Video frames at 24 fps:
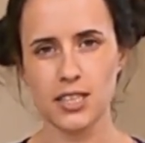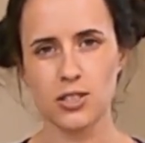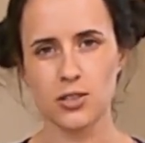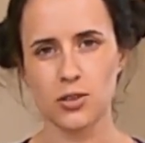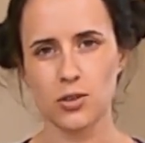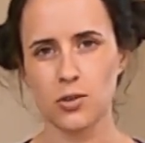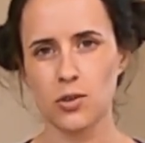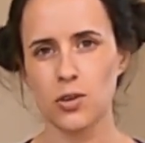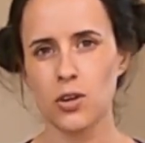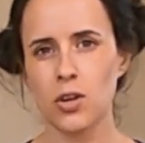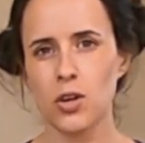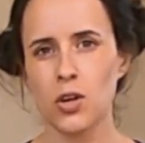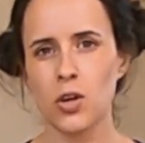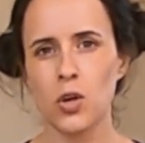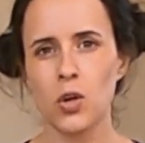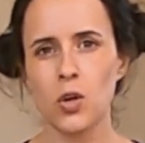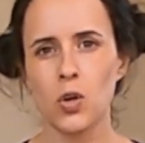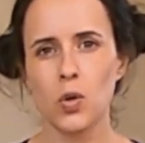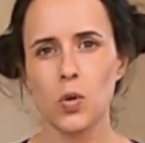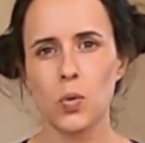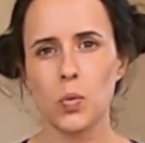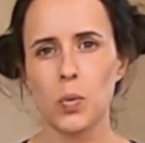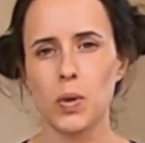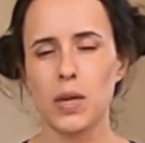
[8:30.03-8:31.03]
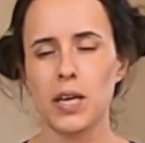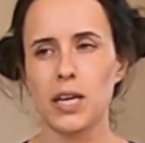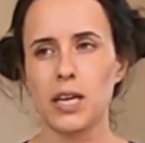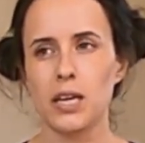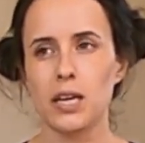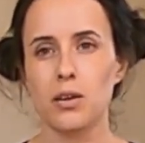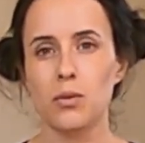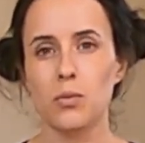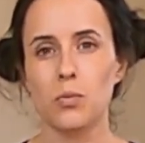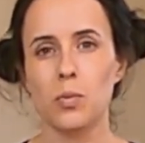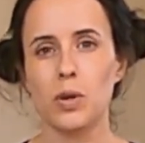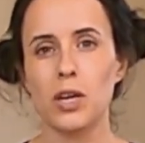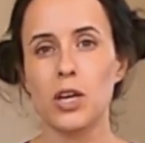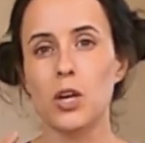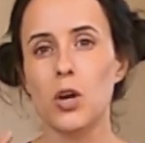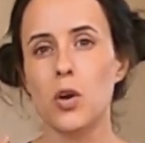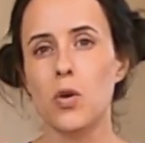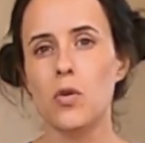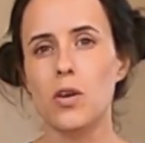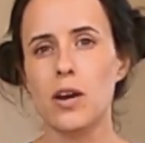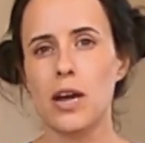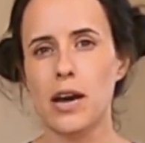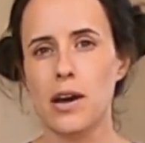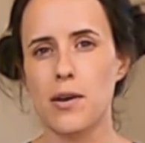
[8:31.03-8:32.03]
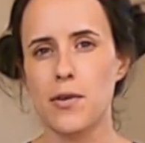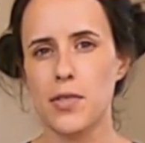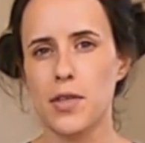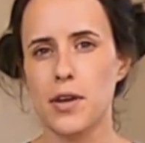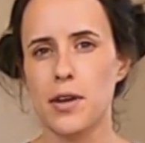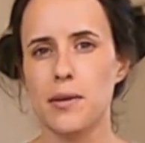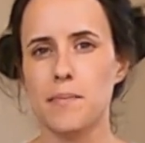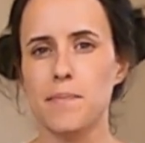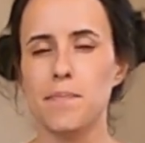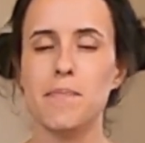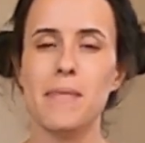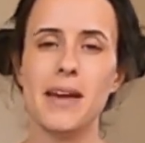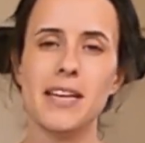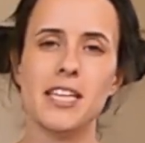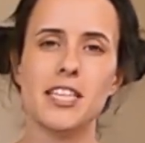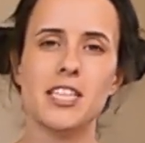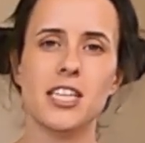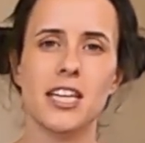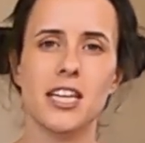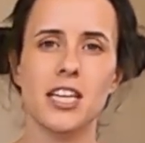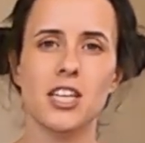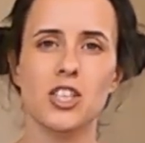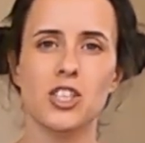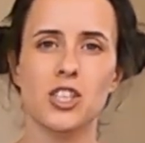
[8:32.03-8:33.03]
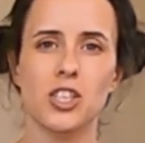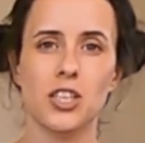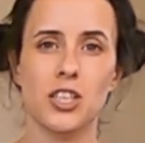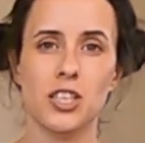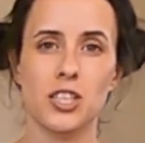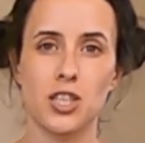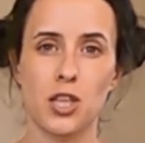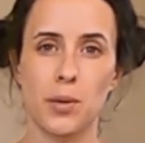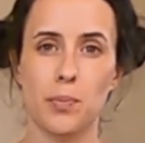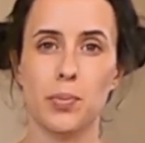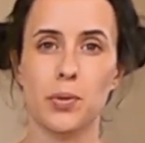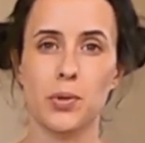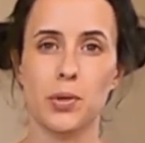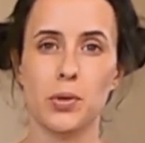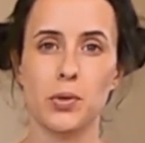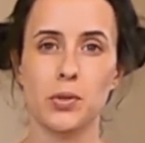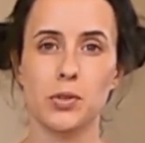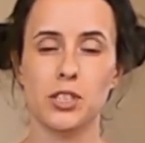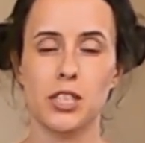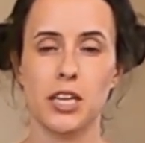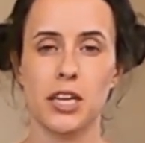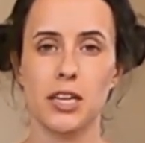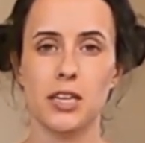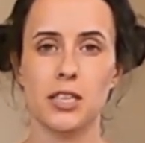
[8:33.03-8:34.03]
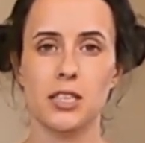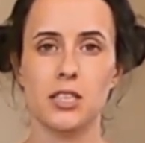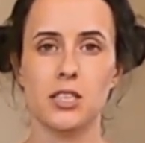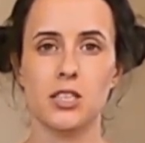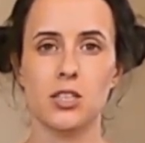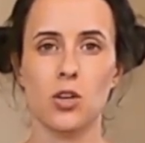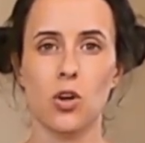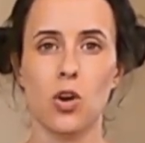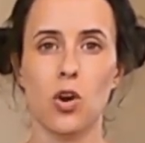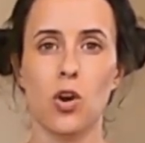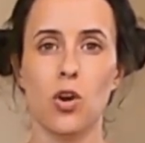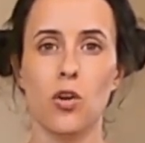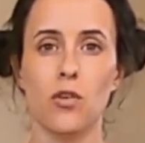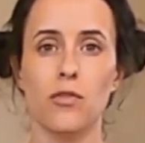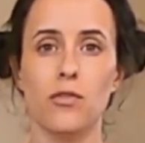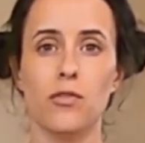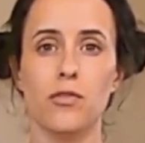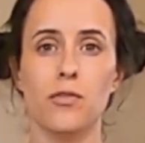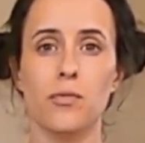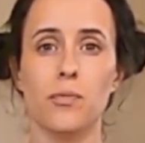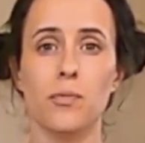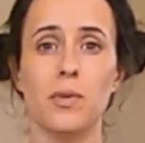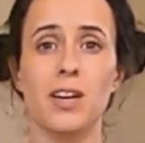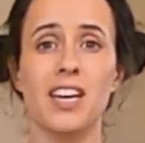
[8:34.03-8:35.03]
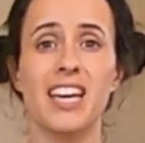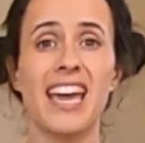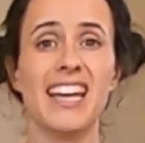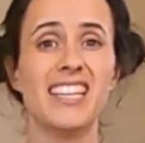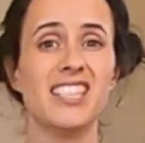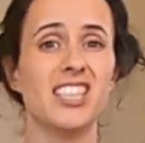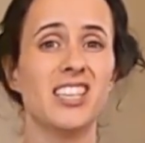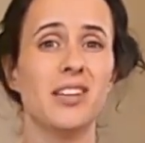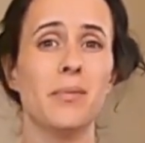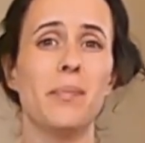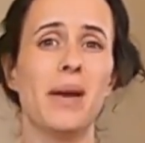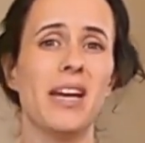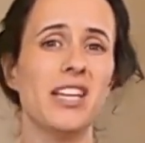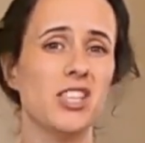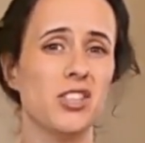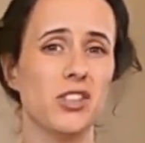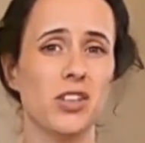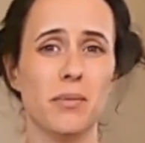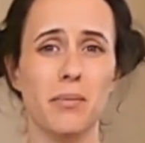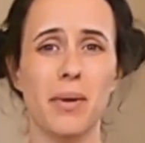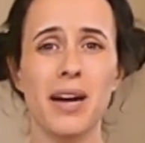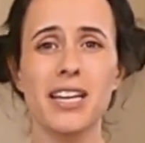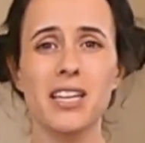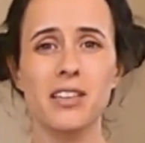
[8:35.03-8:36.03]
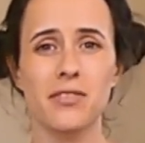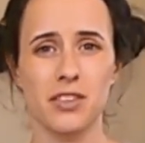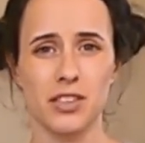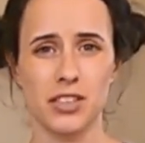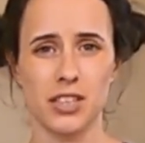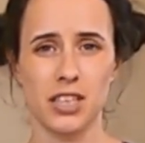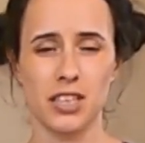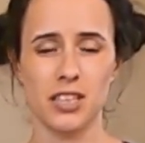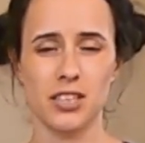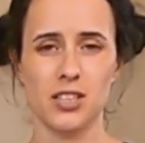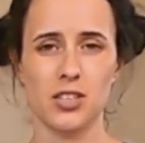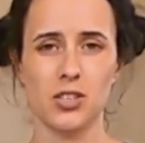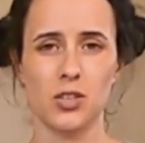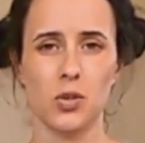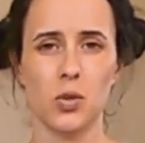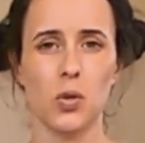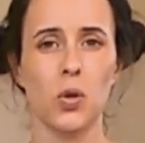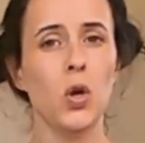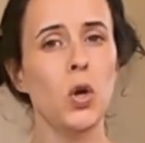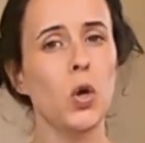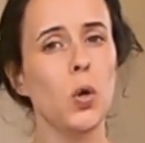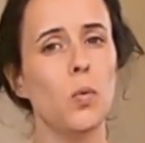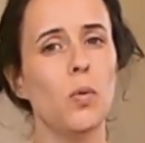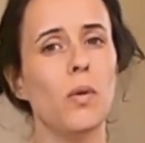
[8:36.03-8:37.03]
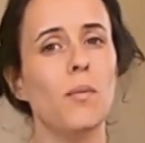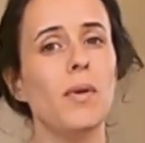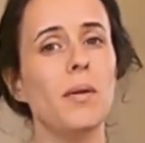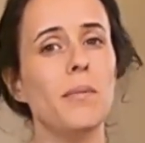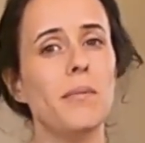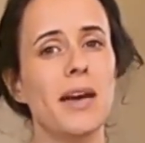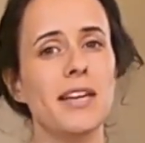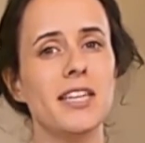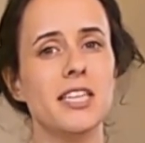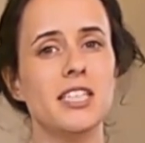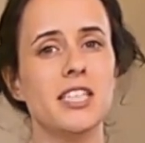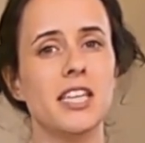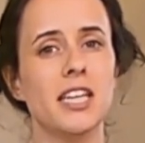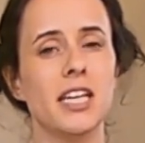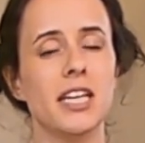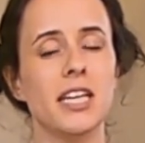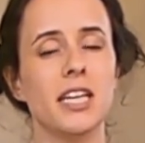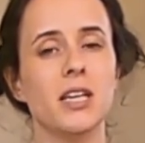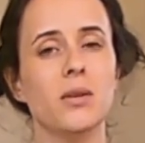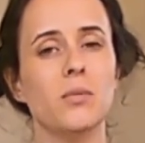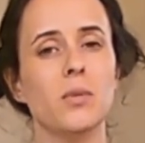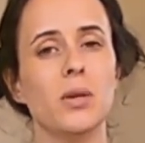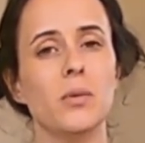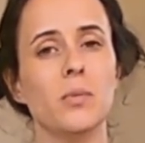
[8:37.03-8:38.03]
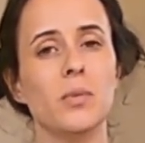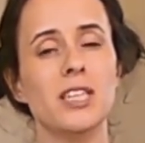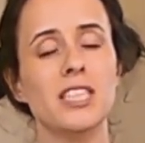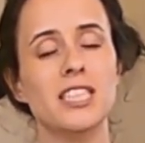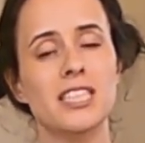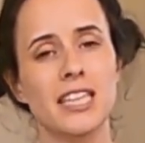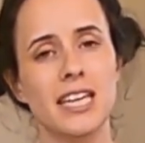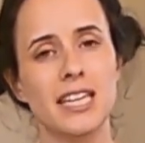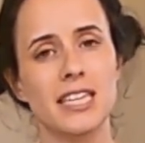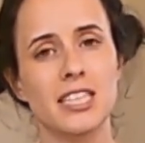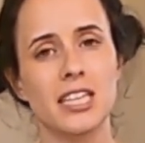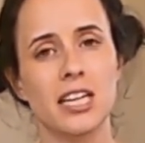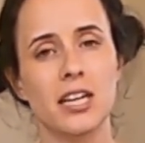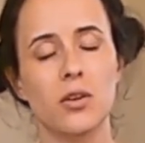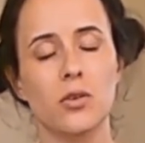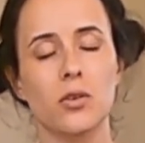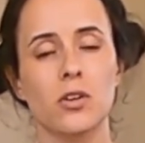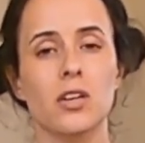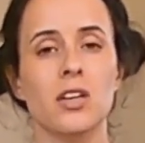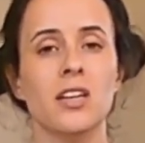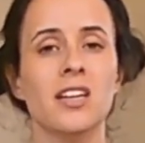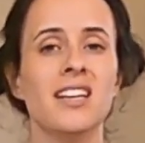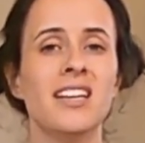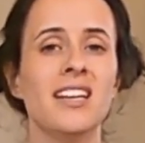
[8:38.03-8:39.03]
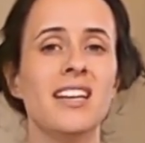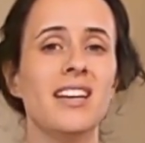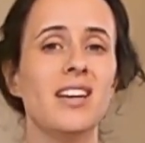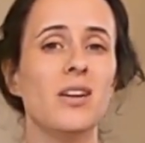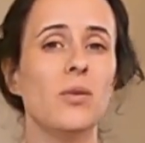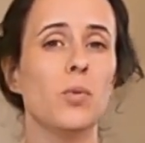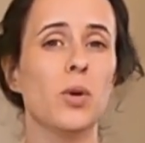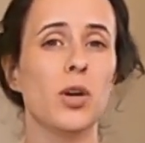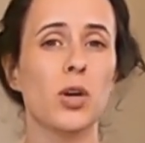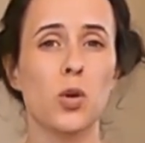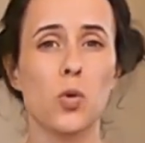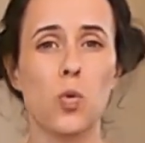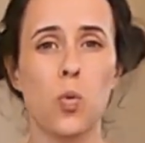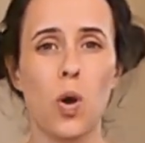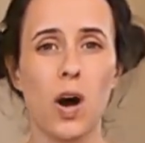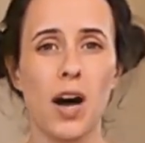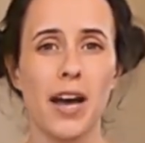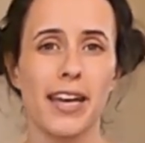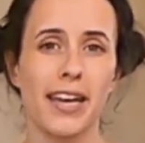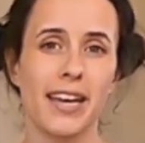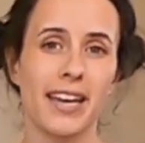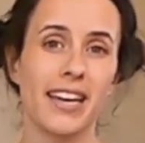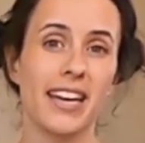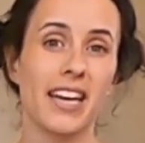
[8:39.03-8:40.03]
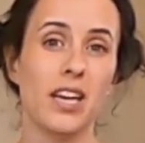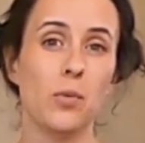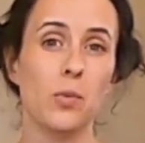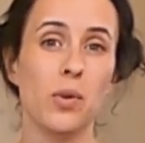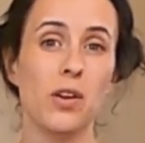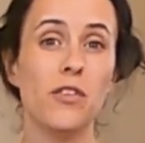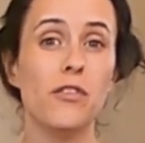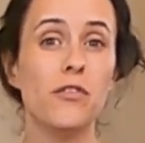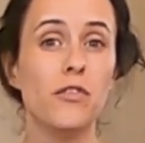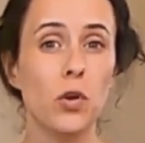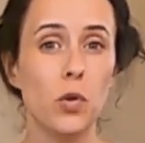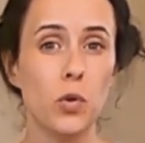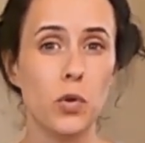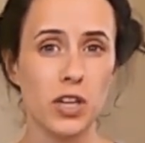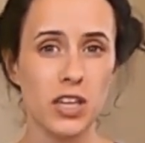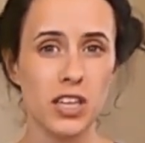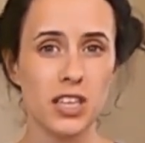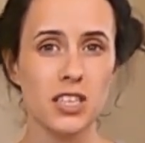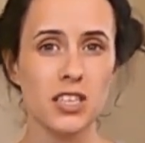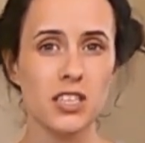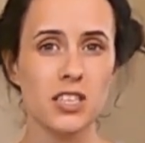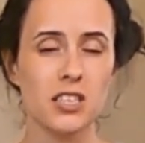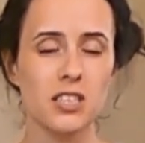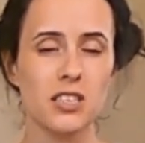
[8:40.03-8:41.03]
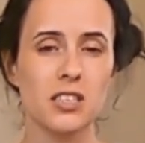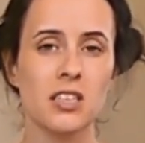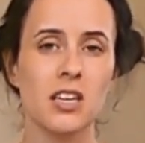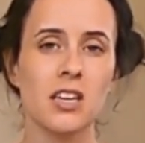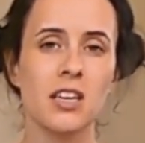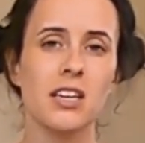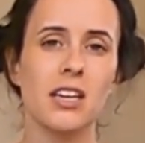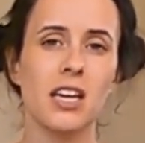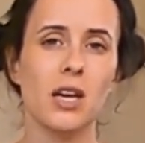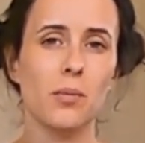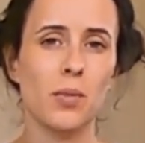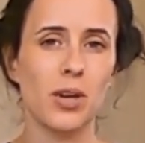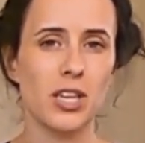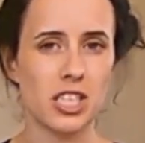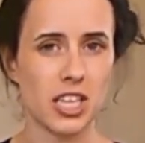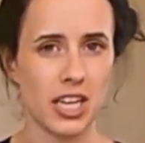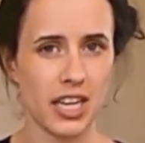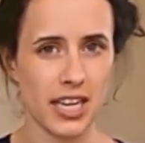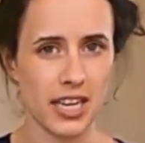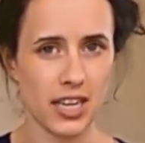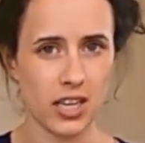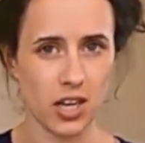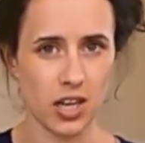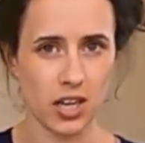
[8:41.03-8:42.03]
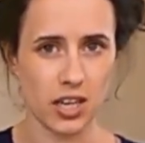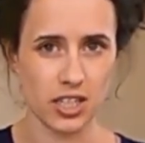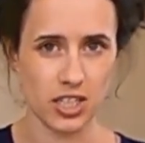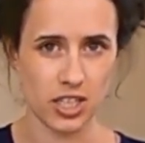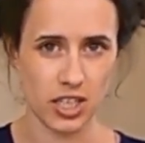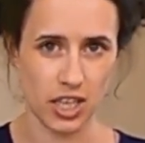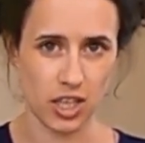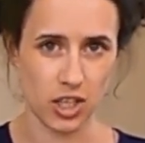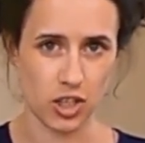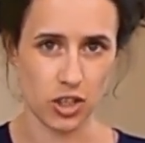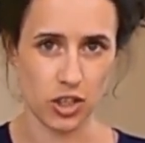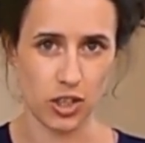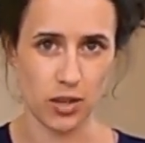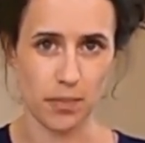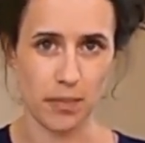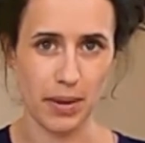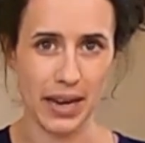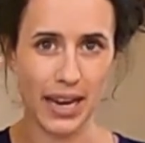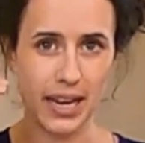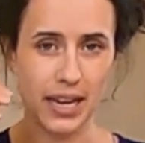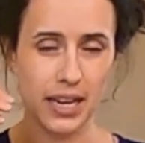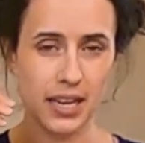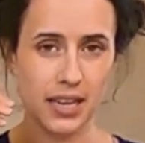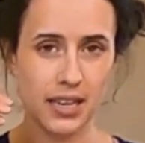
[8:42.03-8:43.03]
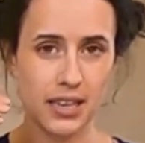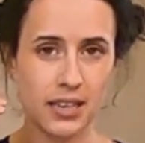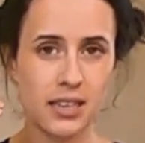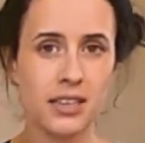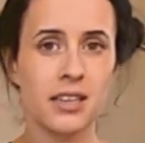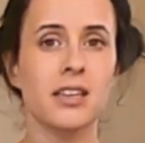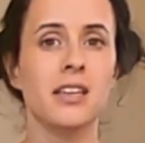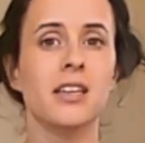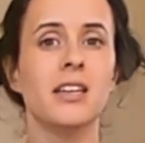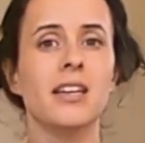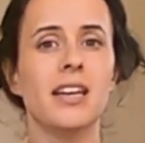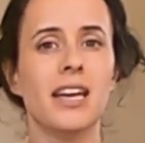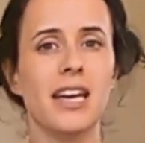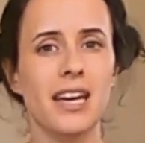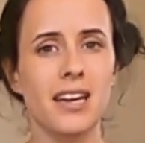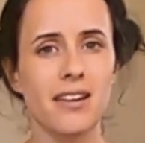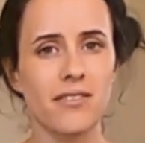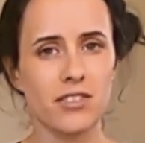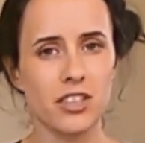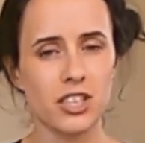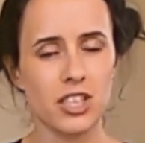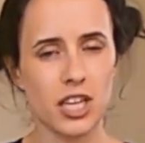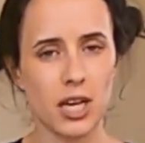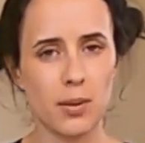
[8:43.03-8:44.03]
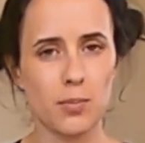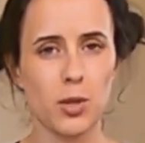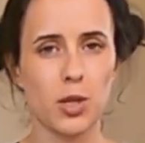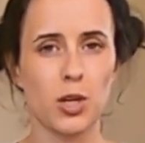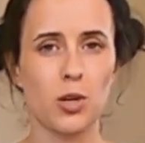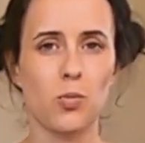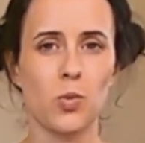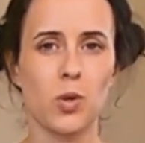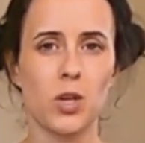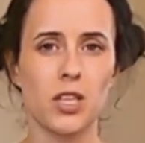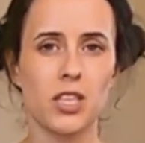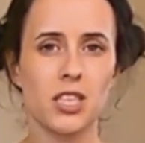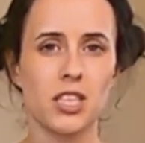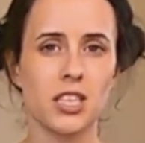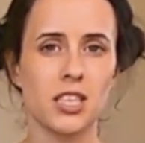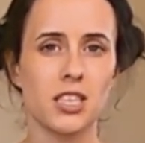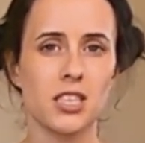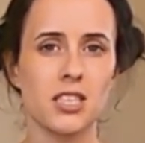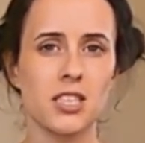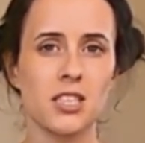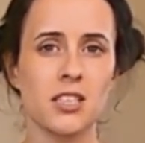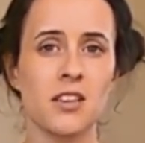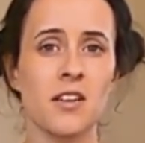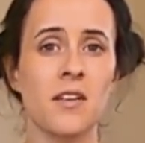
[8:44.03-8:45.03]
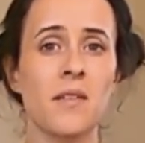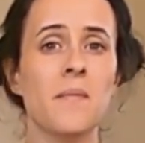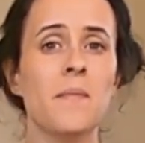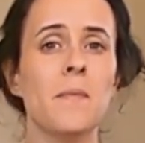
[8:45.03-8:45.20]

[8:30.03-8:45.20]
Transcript: So we know now that meditation is the process of getting better at mindfulness. So when we meditate, when we sit down, we're quiet and we focus, and we take our attention back every time that it wanders.